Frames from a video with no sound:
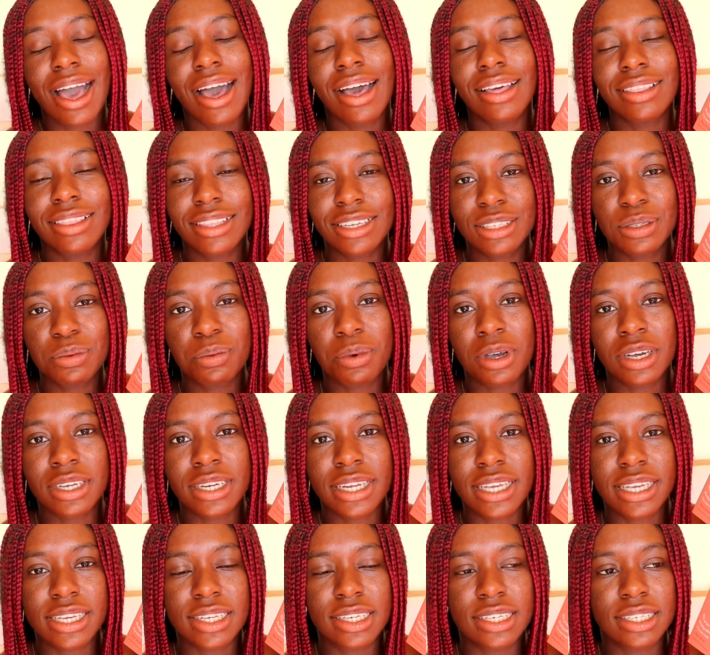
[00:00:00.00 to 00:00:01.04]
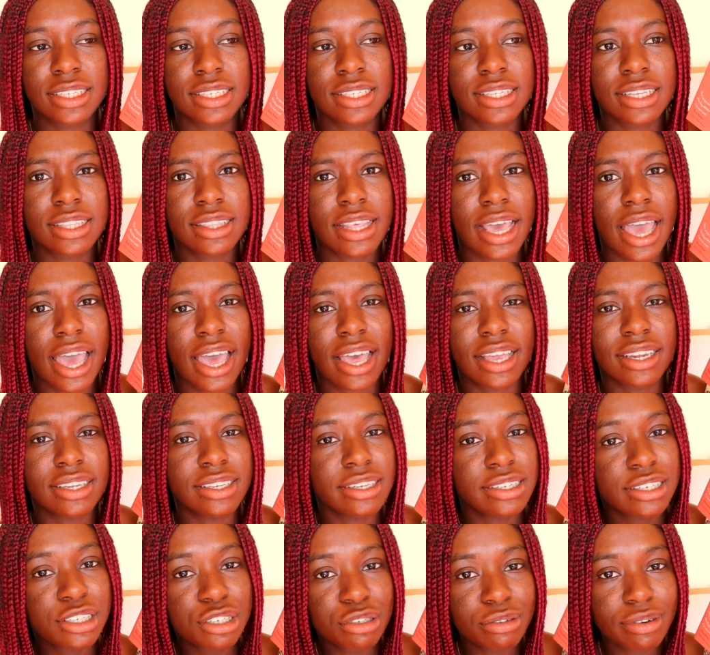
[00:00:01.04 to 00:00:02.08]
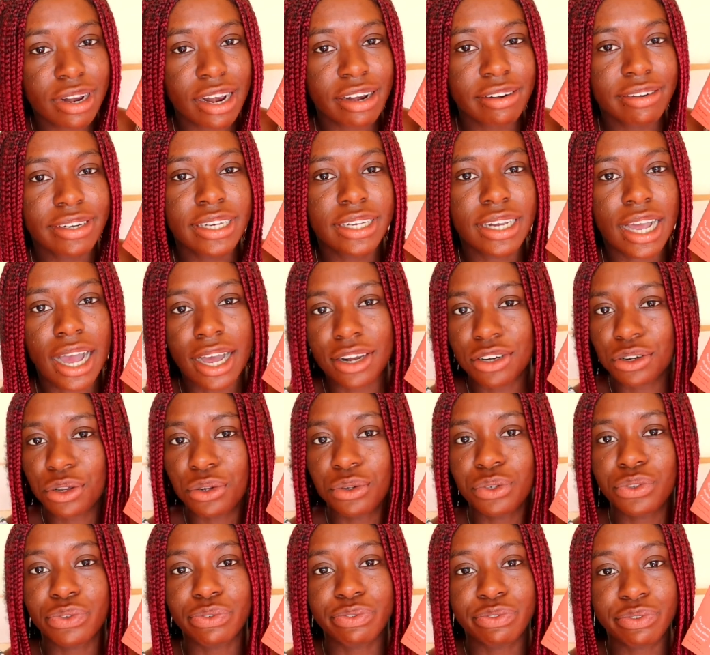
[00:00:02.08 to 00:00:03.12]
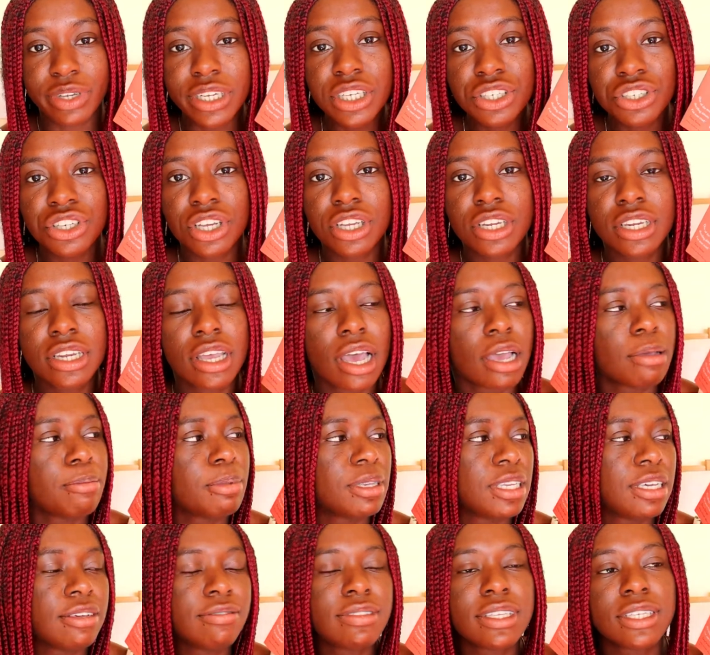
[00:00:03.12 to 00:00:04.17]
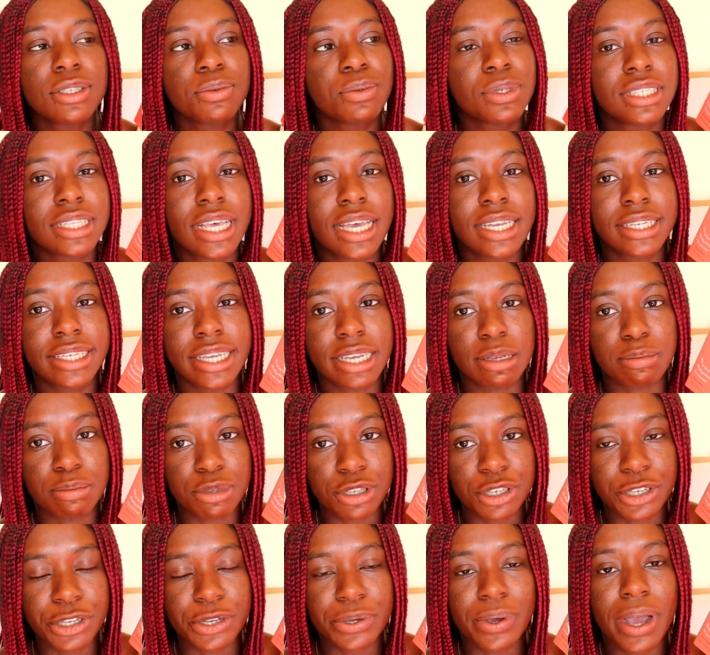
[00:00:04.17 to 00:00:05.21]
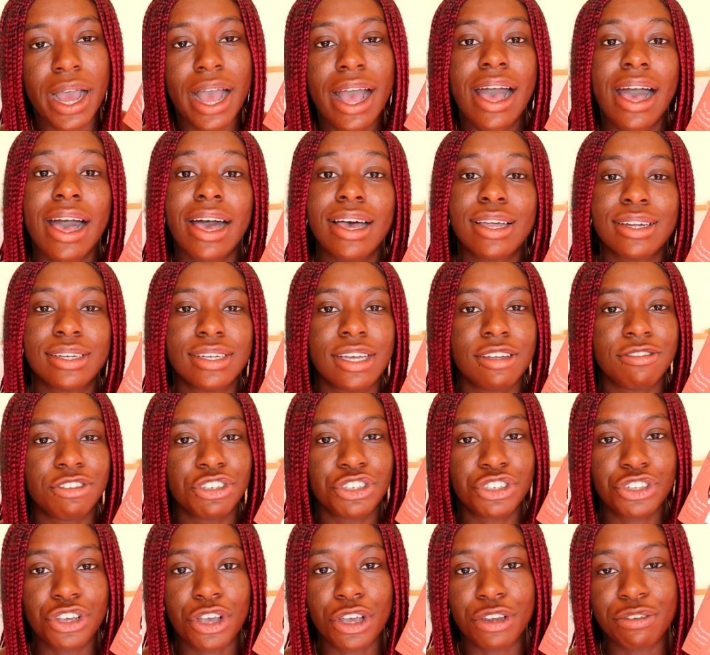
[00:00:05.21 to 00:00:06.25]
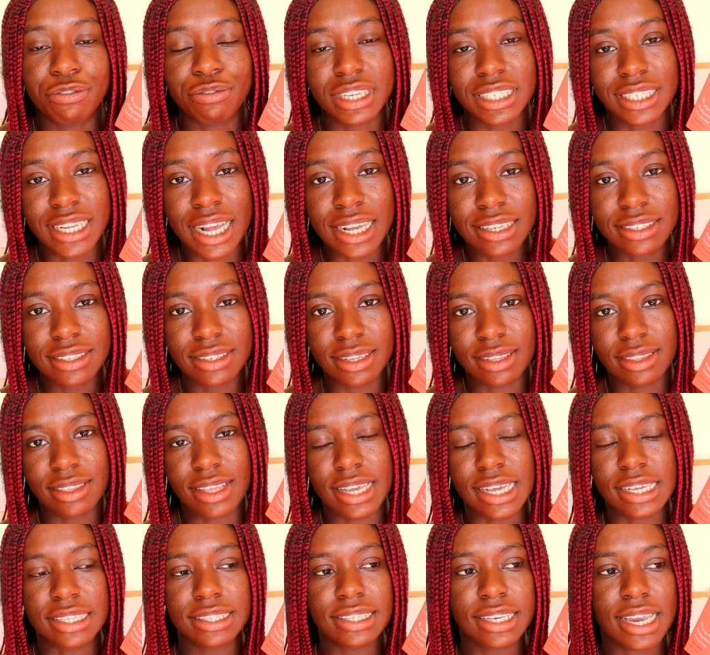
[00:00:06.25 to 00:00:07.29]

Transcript: And this one is their literary adult fiction. I believe this was their debut, and I've just heard fantastic things.